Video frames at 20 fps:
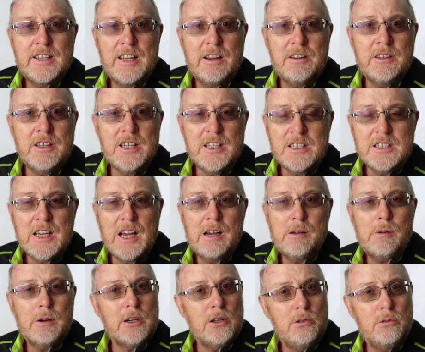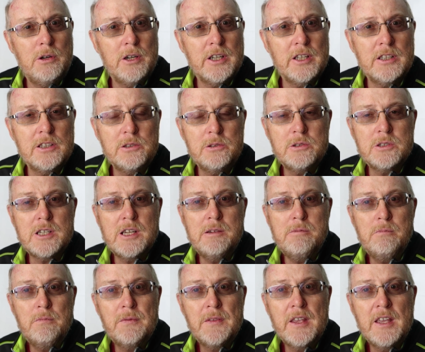Now this time I don't want to lose
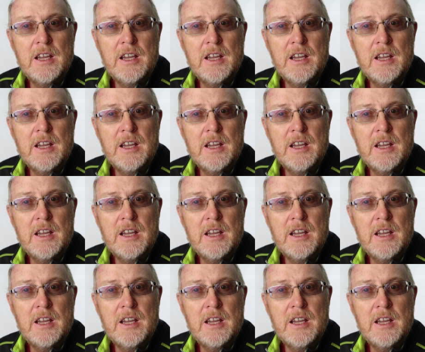him,